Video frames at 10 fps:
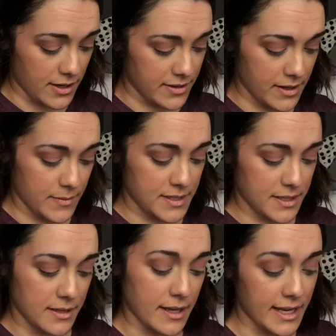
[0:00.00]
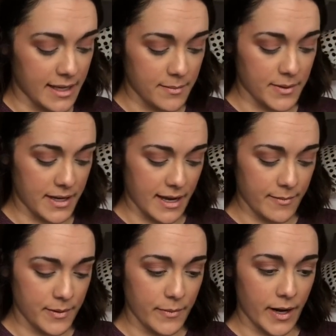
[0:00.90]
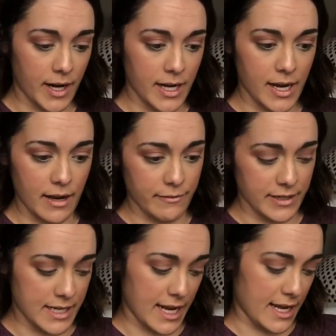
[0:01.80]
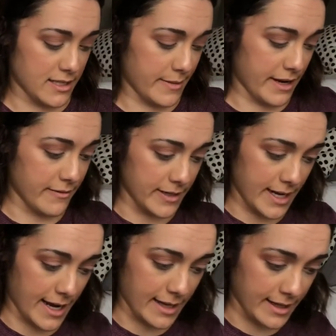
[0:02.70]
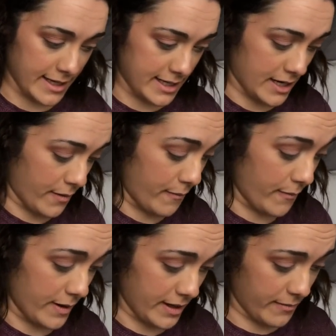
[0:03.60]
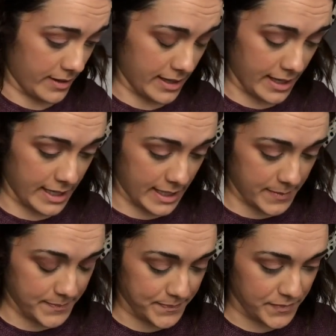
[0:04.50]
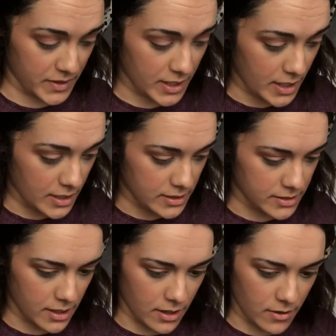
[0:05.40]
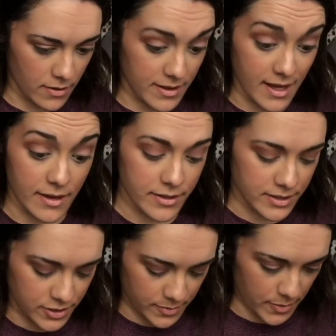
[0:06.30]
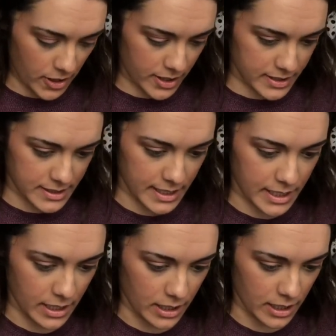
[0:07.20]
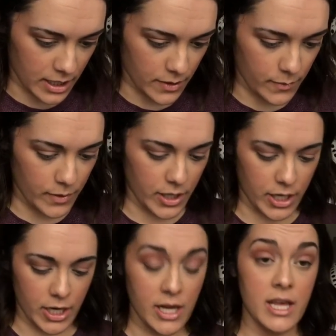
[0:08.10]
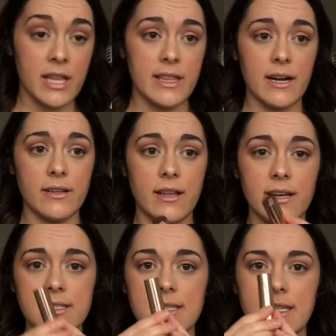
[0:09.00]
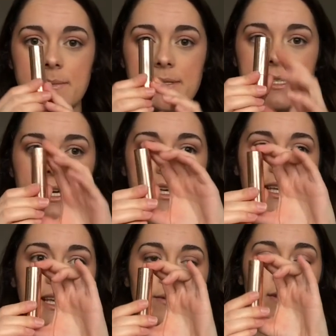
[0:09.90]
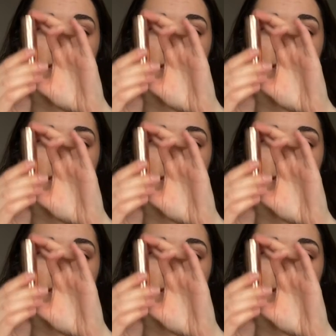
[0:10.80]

I thought I wasn't gonna like it, but I've been wearing it every day as my everyday highlight, and I really, really like it. So the other two products I got were their Lux Lipstick, and